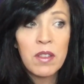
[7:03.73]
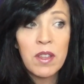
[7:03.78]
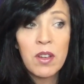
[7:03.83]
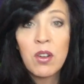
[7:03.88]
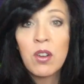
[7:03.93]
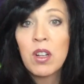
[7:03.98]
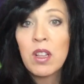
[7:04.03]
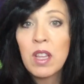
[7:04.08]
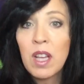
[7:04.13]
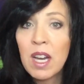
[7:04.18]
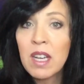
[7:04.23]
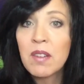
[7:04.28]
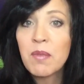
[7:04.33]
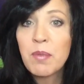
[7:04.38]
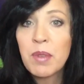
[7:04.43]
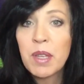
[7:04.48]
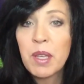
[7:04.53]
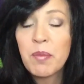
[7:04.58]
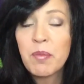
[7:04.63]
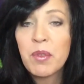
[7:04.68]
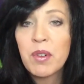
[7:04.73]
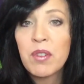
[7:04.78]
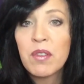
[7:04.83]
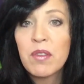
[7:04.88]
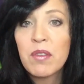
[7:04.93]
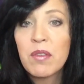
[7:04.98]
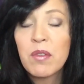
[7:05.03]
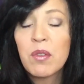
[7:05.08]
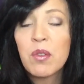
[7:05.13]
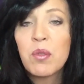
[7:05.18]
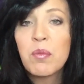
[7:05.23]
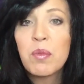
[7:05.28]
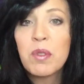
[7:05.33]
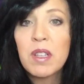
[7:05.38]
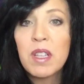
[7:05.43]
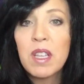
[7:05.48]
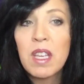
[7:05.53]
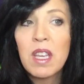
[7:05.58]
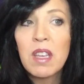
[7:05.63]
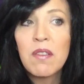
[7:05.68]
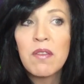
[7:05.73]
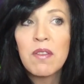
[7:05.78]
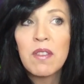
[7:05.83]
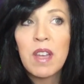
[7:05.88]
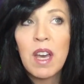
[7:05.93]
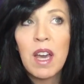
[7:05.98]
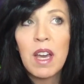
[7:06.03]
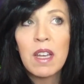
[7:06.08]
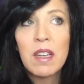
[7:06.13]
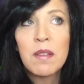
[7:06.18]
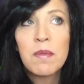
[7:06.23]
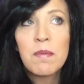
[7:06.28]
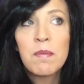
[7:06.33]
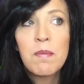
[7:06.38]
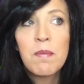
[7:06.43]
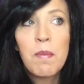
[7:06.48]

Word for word: there are a lot of people who believe that